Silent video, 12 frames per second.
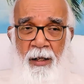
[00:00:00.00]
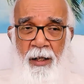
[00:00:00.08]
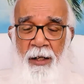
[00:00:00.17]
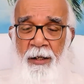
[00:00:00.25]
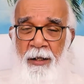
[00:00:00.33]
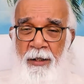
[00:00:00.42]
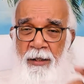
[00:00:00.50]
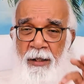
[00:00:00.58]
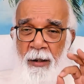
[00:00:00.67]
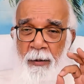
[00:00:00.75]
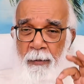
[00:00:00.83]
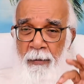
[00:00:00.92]
It is
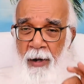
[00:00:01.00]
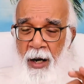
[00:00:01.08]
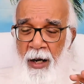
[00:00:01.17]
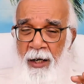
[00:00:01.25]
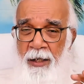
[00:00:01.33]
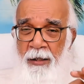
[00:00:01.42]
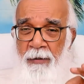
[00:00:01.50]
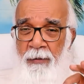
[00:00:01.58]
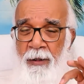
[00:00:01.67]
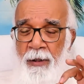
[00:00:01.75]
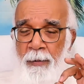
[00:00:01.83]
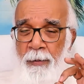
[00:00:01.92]
the mind
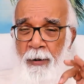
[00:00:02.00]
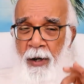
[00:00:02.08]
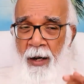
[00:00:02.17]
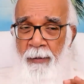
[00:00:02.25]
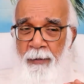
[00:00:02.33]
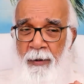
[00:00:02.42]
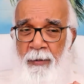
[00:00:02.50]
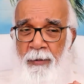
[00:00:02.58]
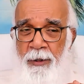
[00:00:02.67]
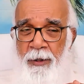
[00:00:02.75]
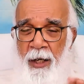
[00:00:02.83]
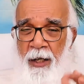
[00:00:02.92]
with the problem,
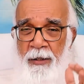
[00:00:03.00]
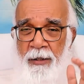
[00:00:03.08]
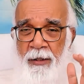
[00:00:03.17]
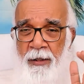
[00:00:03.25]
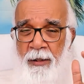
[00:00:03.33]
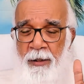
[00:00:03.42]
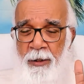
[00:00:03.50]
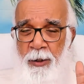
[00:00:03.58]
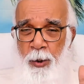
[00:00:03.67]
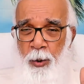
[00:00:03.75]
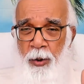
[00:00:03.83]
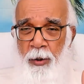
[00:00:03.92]
says
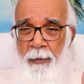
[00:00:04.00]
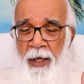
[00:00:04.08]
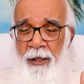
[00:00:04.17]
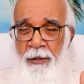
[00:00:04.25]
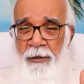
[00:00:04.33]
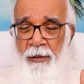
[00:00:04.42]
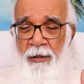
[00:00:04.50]
soulmate.